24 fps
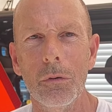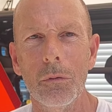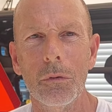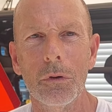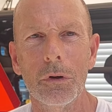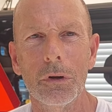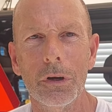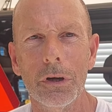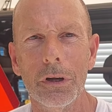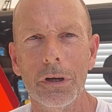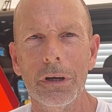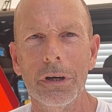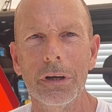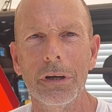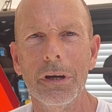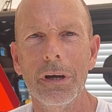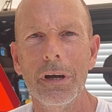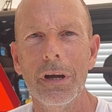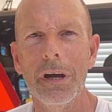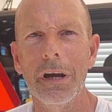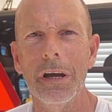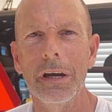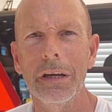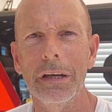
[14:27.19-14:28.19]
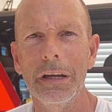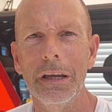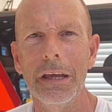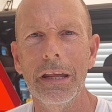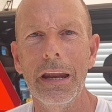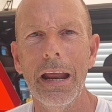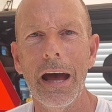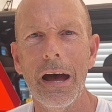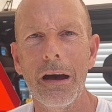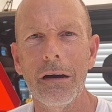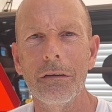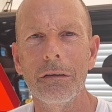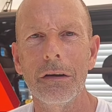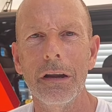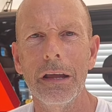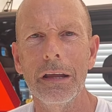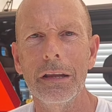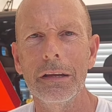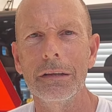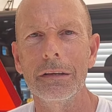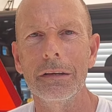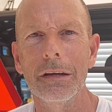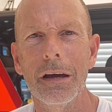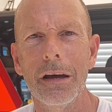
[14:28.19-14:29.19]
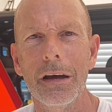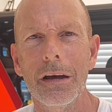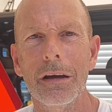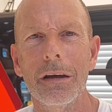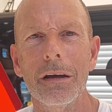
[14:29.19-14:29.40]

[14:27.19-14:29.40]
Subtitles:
We're going to get out and